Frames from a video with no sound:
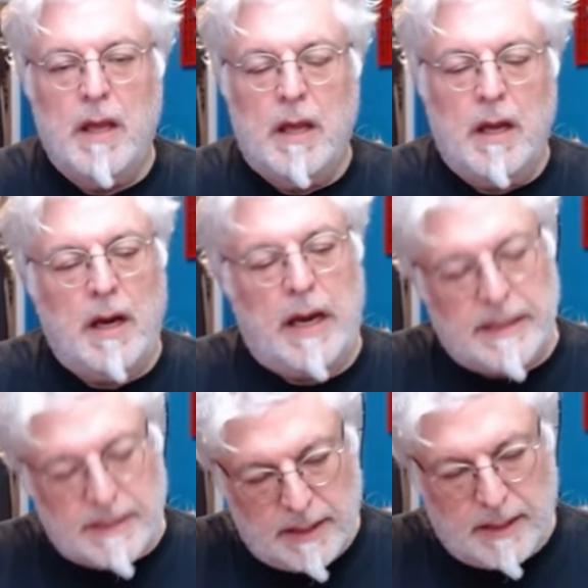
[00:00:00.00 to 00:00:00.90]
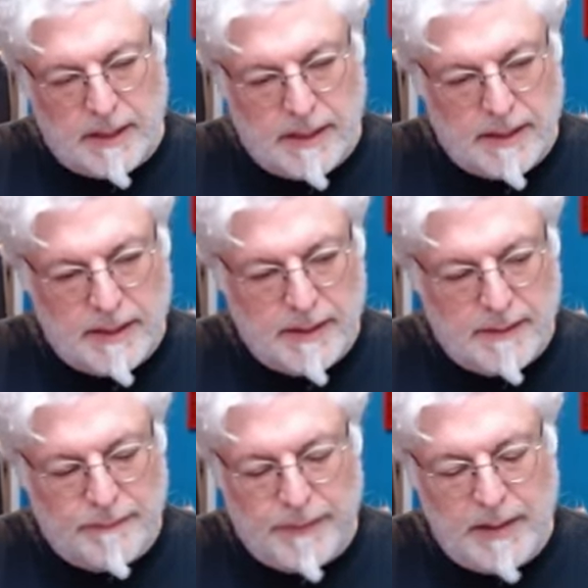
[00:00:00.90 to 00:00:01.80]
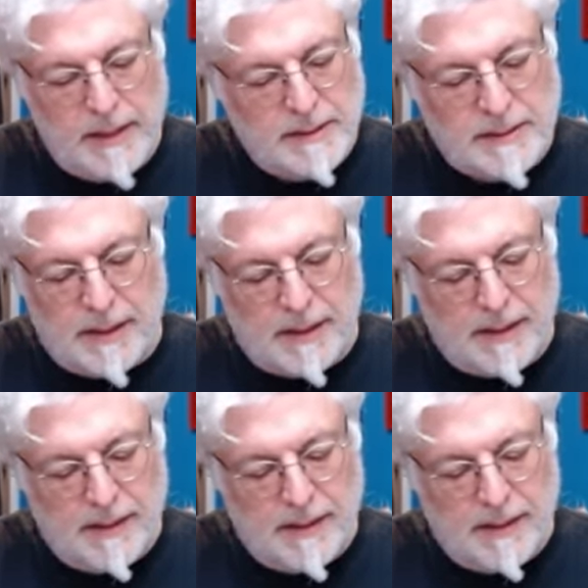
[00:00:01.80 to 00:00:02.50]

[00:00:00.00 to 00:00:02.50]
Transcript: All right, these are